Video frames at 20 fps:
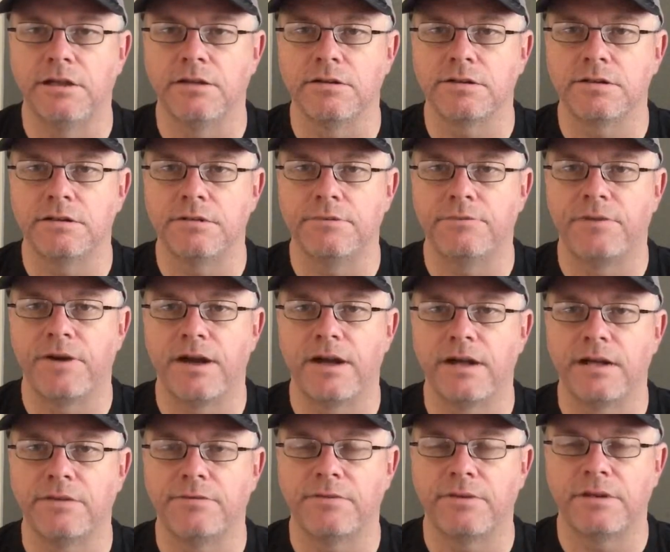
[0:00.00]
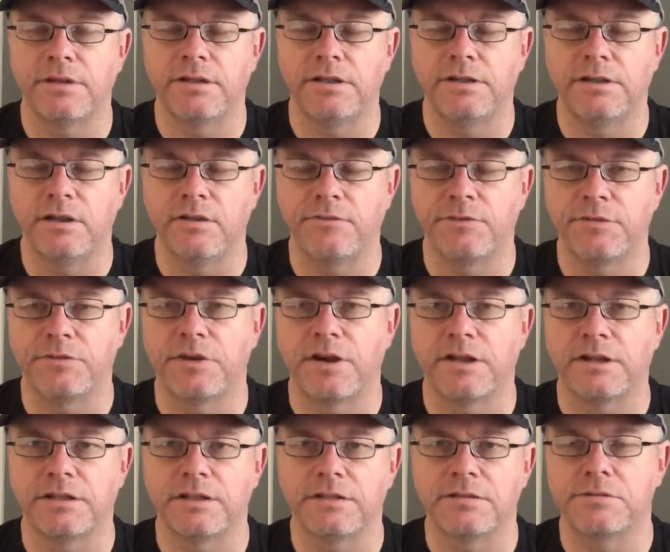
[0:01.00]
sleep fine. If I
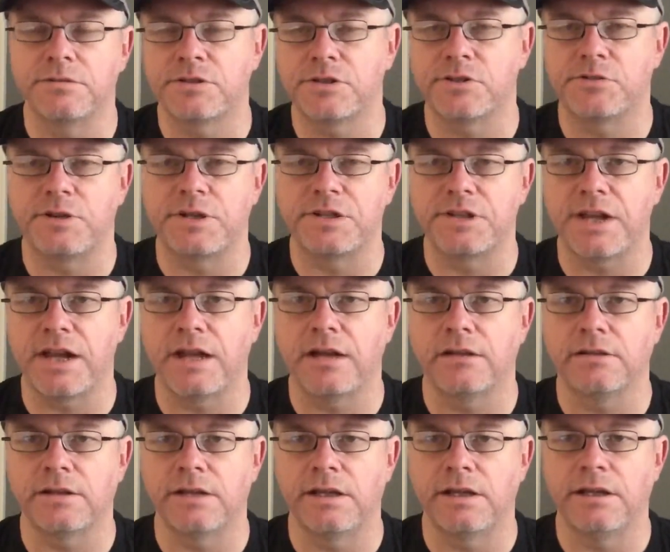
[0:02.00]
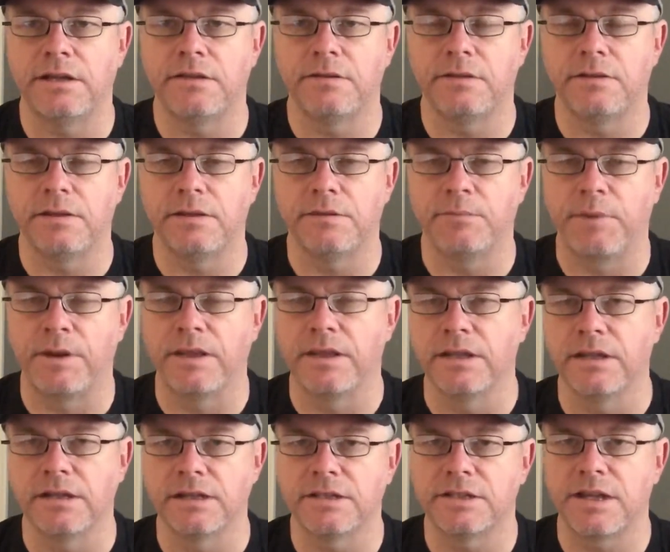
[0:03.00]
tried to stretch out any in my
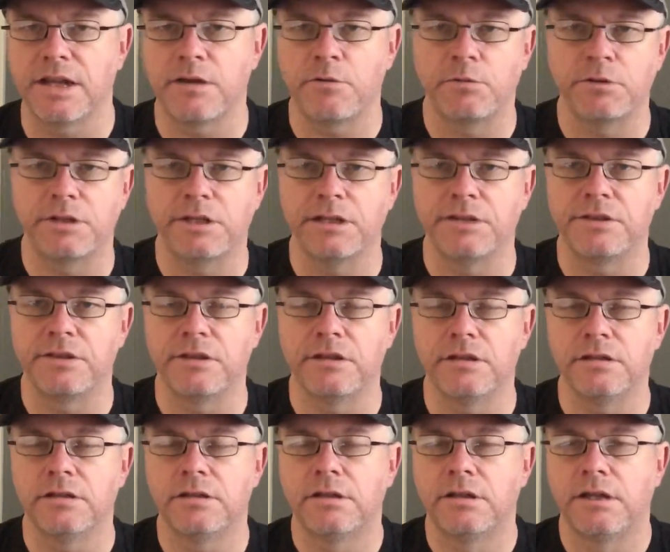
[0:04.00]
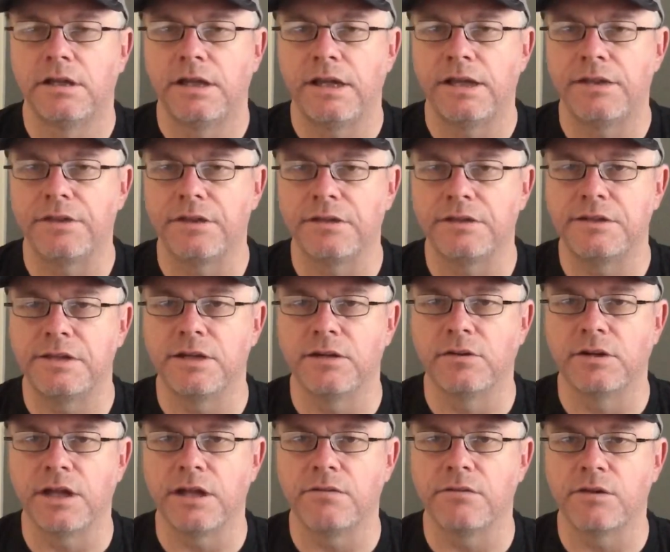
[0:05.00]
legs, yeah, I would hit the
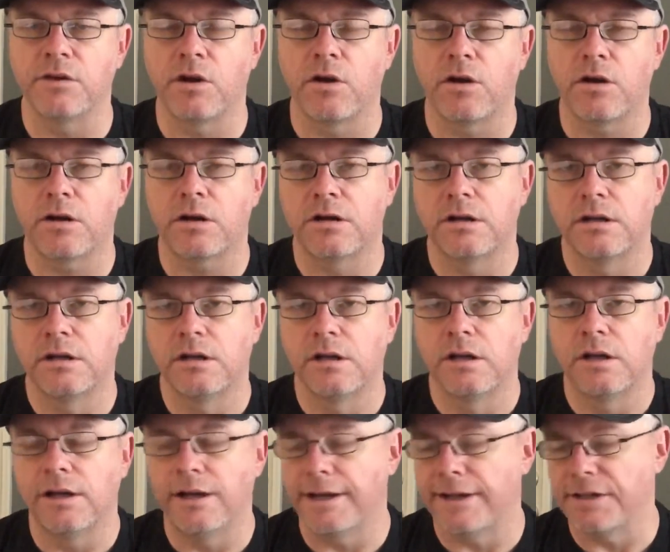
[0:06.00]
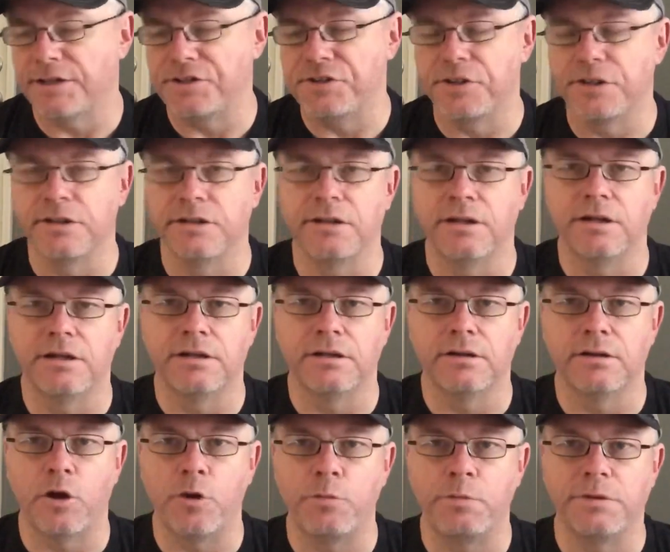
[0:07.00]
tailgate of the car. I guess you could
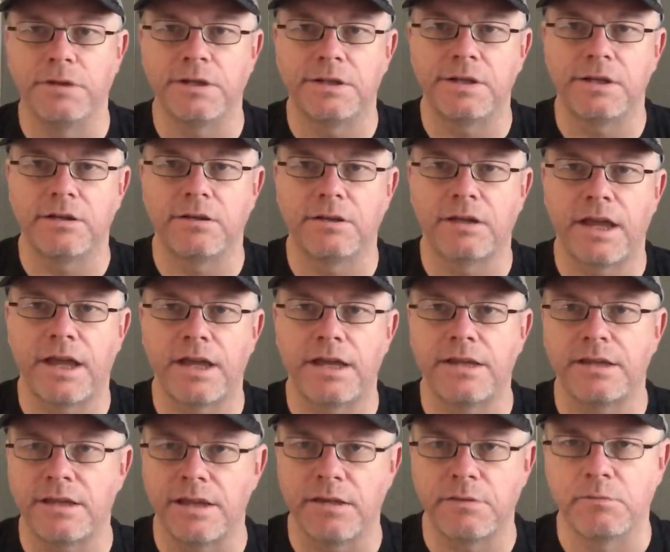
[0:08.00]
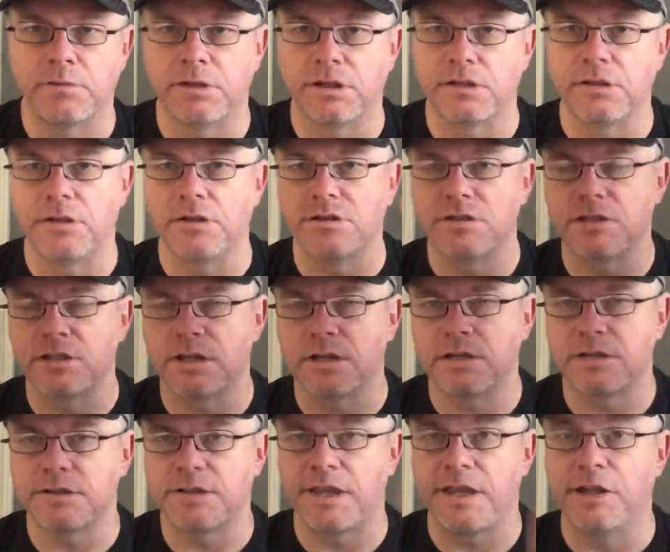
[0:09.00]
open the tailgate, get one of
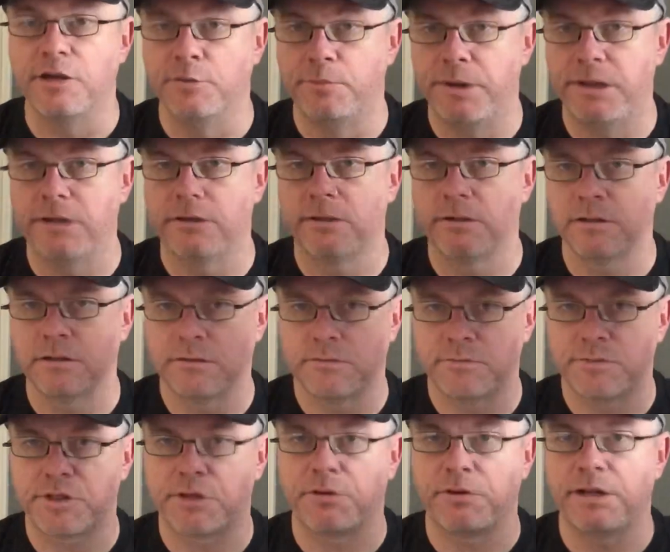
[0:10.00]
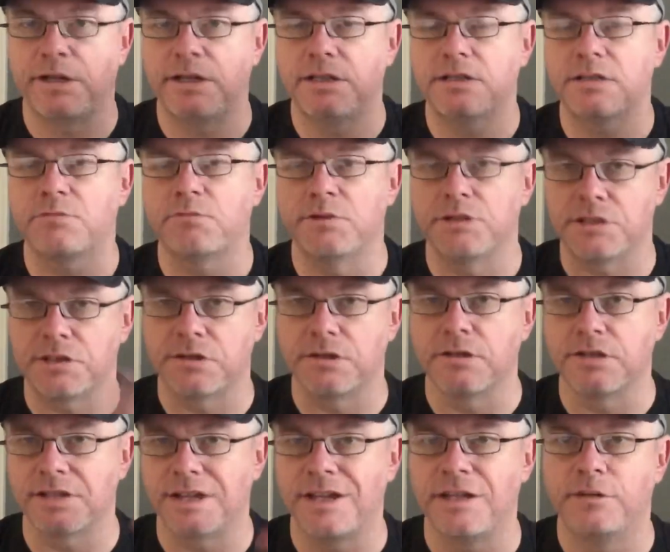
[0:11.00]
those skeeter beater screens, which the
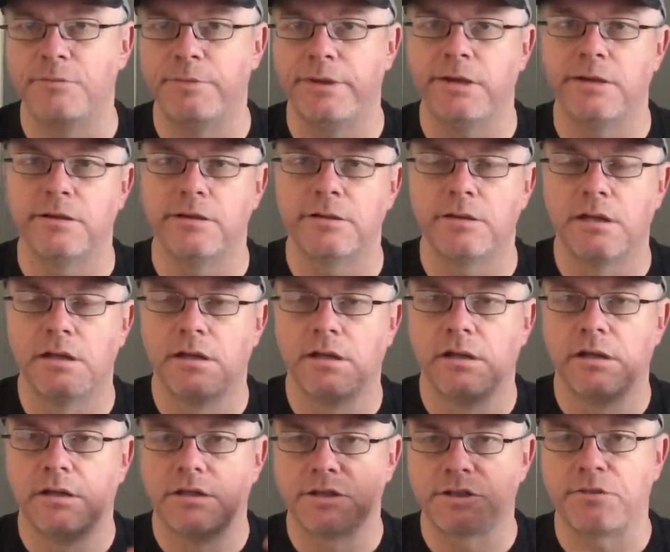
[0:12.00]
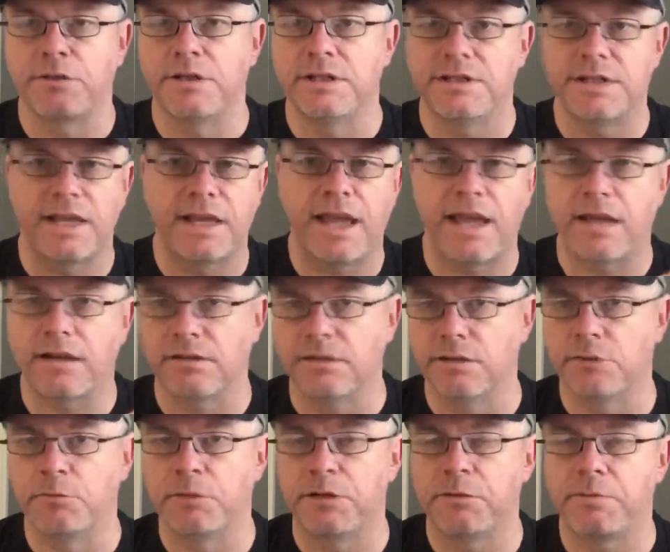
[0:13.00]
skeeter beater screens I had on
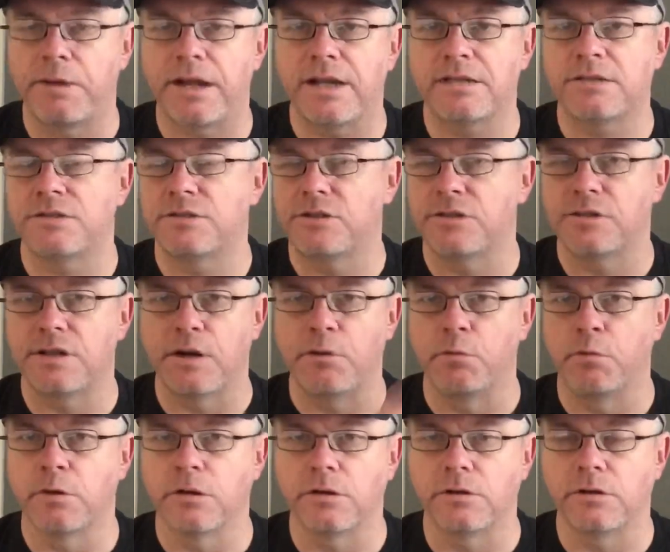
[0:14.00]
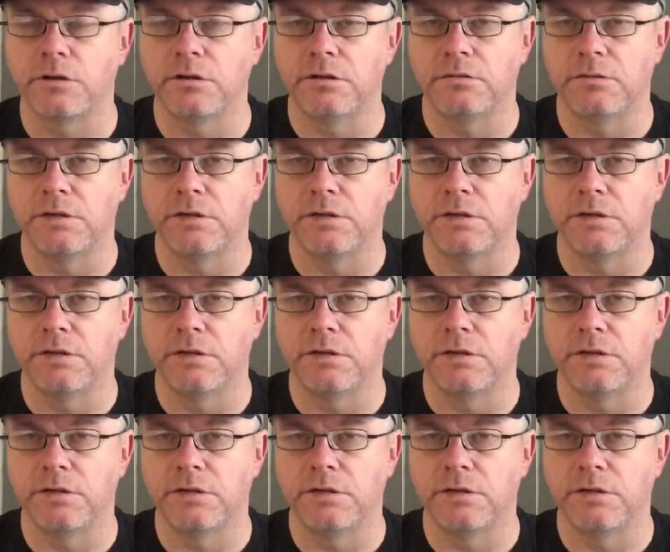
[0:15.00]
the rear passenger, they work